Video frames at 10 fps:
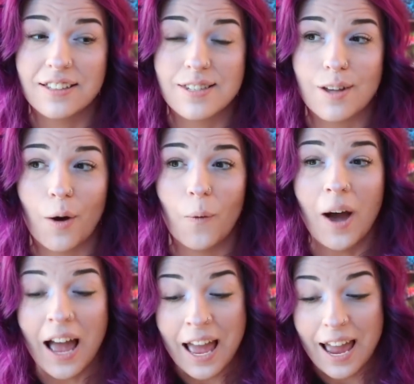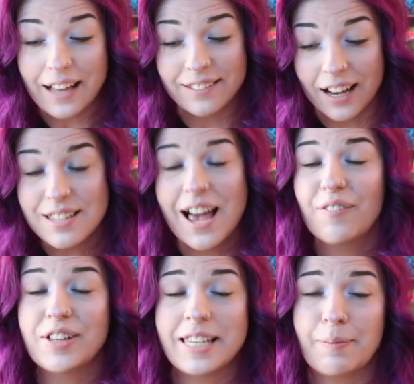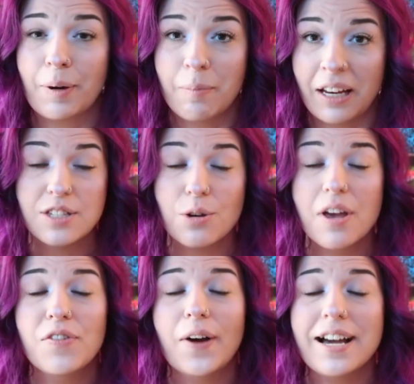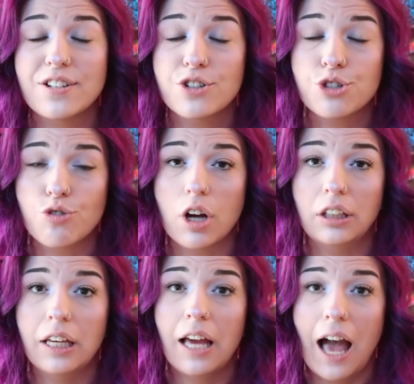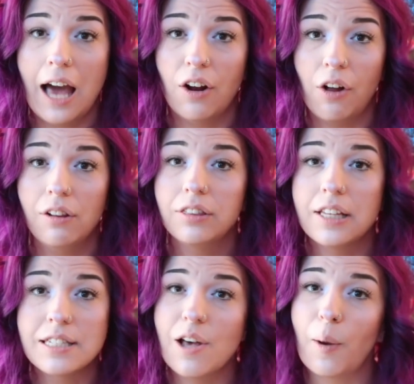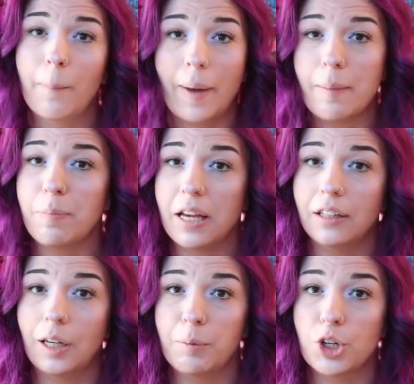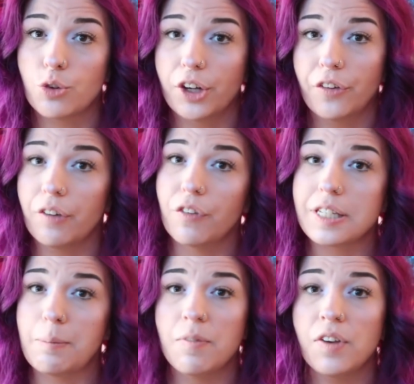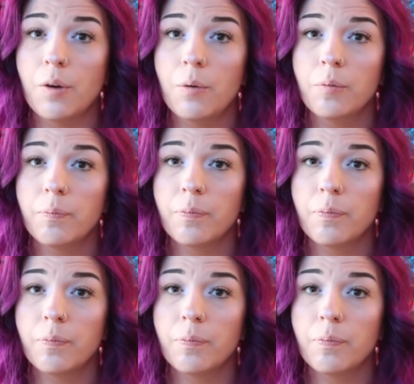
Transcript: So it does have a deeper meaning. So if you guys are struggling at all, this song might be a little bit triggering for some of you.